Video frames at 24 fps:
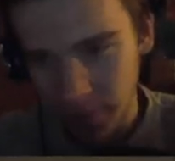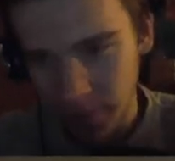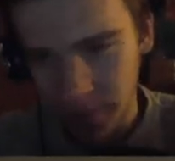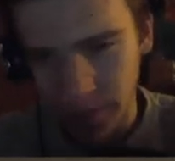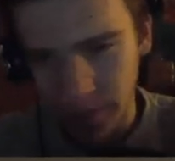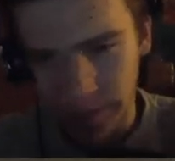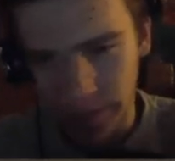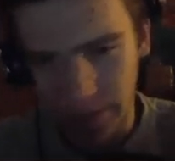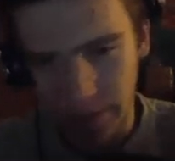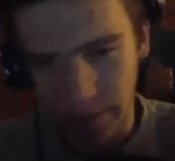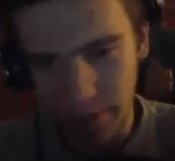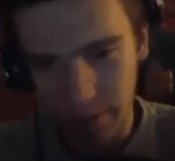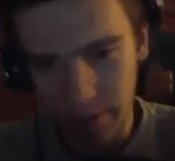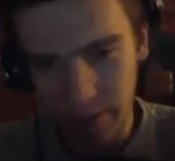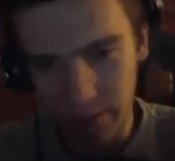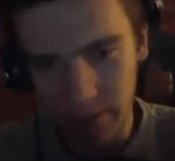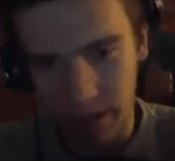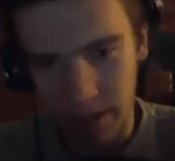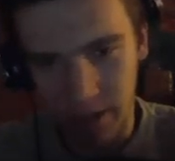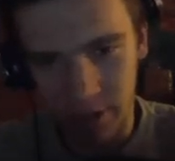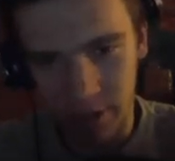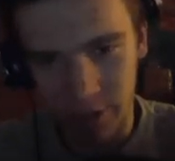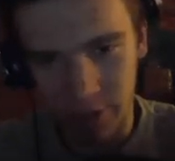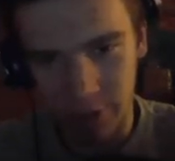And now this
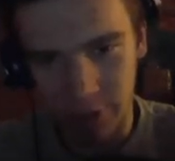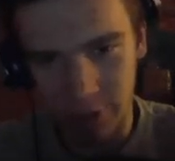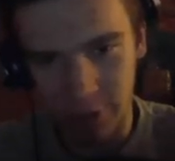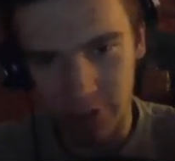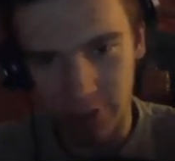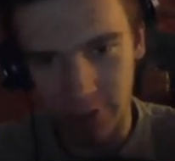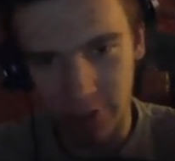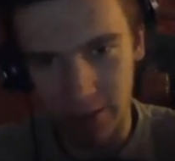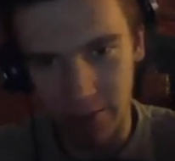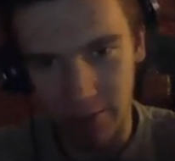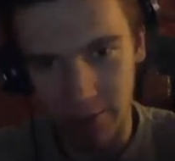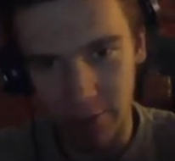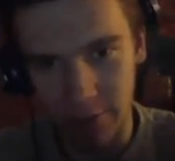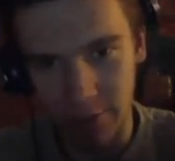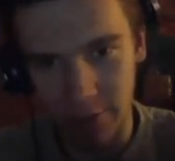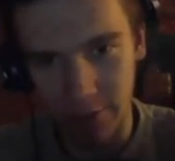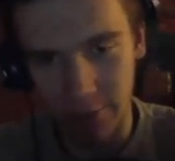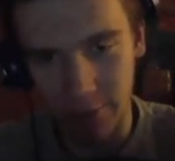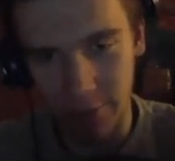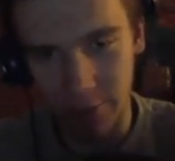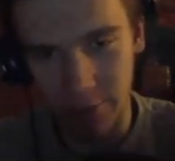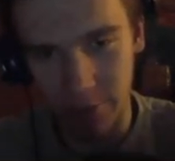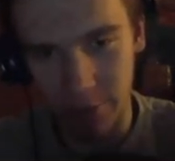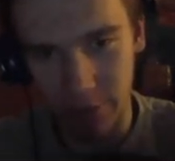allows for some
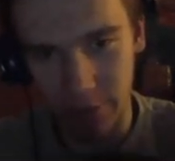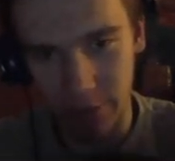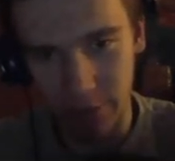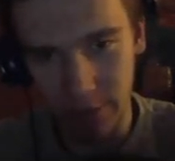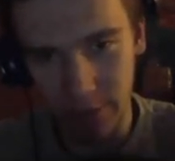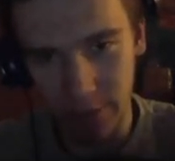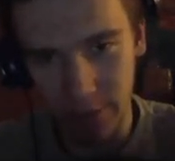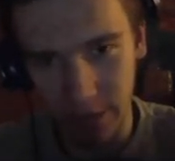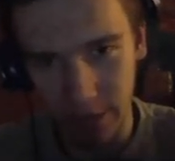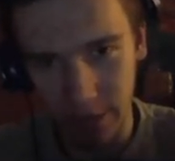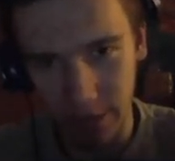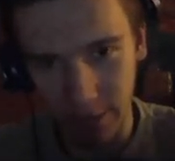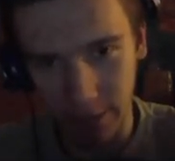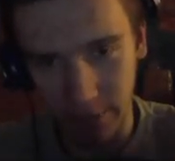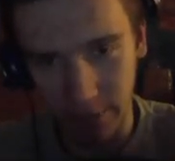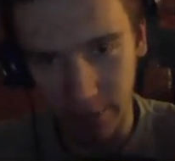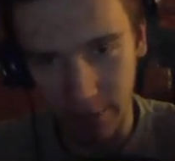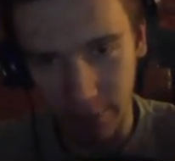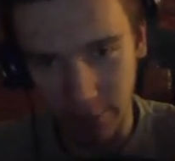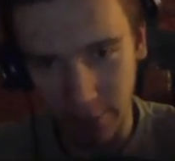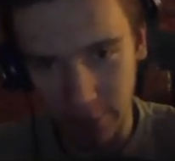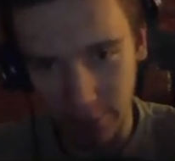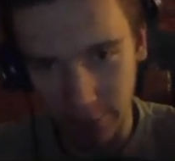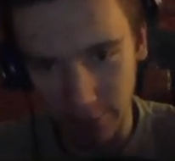absolutely insane
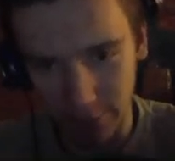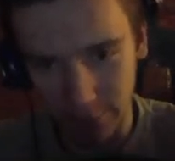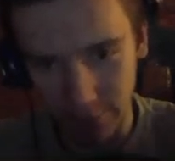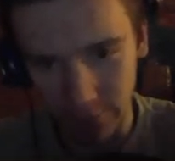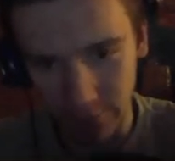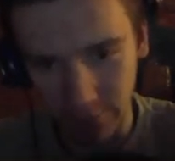amounts of